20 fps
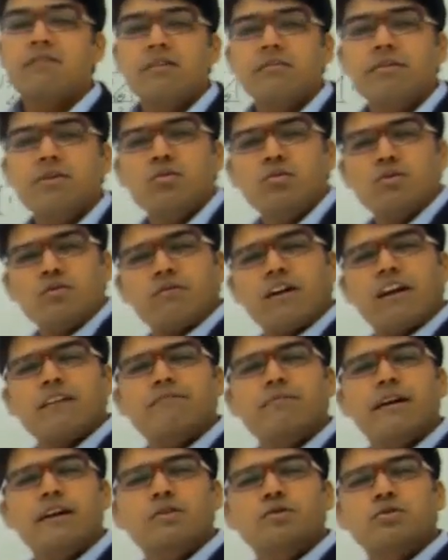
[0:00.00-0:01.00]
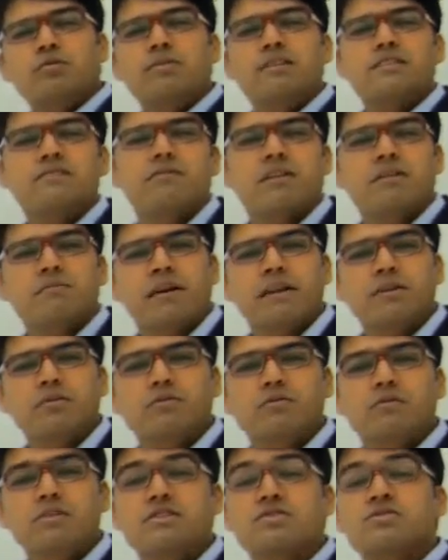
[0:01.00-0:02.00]
will be root 5 by 2 plus 1 by
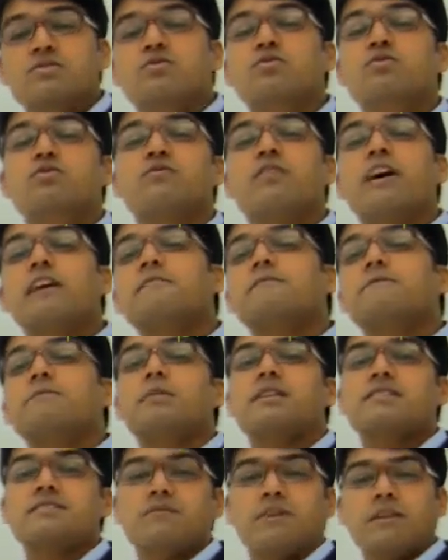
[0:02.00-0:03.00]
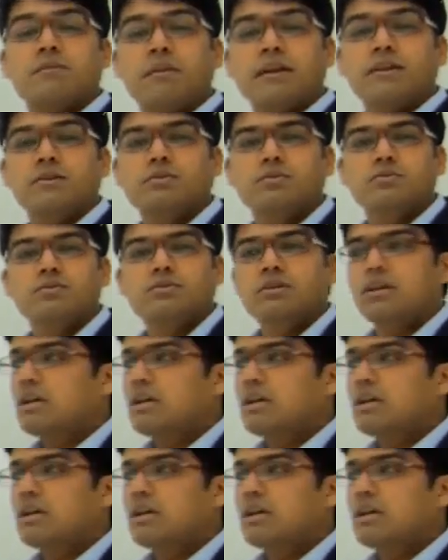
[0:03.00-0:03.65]
2, which is root 5 plus 1 by 2.